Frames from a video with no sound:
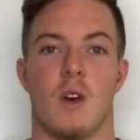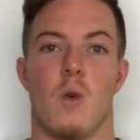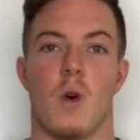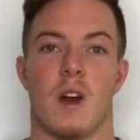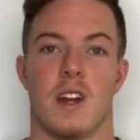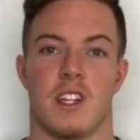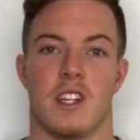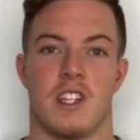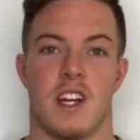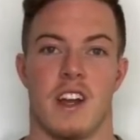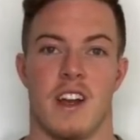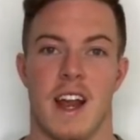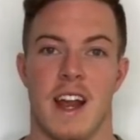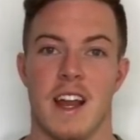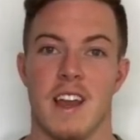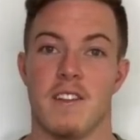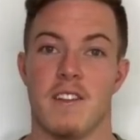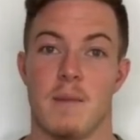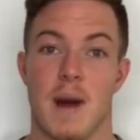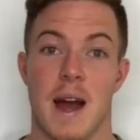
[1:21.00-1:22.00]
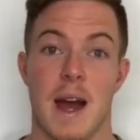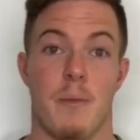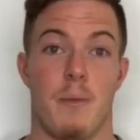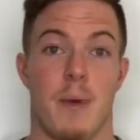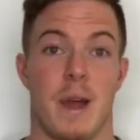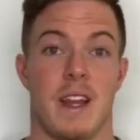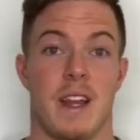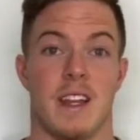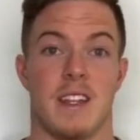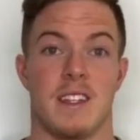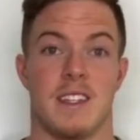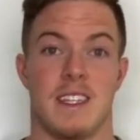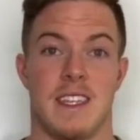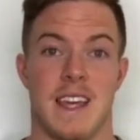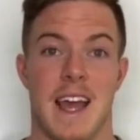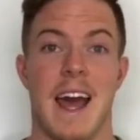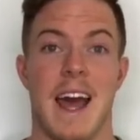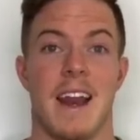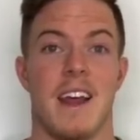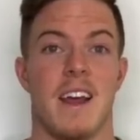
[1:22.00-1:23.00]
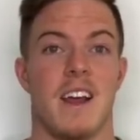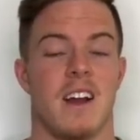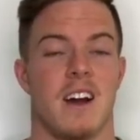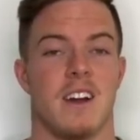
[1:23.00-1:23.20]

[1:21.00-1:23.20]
don't want to share any of my opinions yet